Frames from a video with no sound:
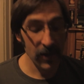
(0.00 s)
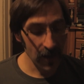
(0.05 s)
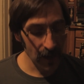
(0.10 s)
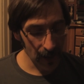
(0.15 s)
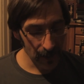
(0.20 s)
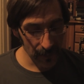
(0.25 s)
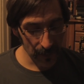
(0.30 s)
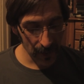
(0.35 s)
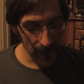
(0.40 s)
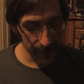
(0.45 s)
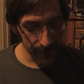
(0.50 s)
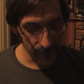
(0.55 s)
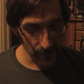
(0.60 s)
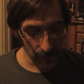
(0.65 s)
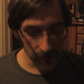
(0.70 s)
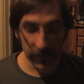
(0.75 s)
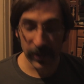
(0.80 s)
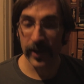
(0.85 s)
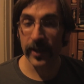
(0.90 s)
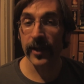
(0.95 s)
And then
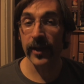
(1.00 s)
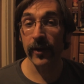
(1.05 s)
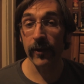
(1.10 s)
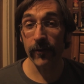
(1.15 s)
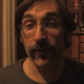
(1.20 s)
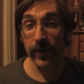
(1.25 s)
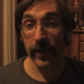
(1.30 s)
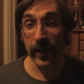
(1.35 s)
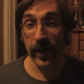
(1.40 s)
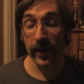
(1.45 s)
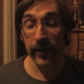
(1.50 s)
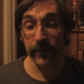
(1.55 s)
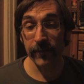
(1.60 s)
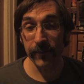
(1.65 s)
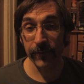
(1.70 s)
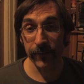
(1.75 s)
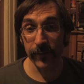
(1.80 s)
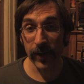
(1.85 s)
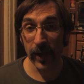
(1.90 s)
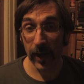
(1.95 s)
for many years, I kind of
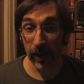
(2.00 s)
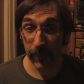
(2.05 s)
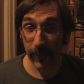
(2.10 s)
forgot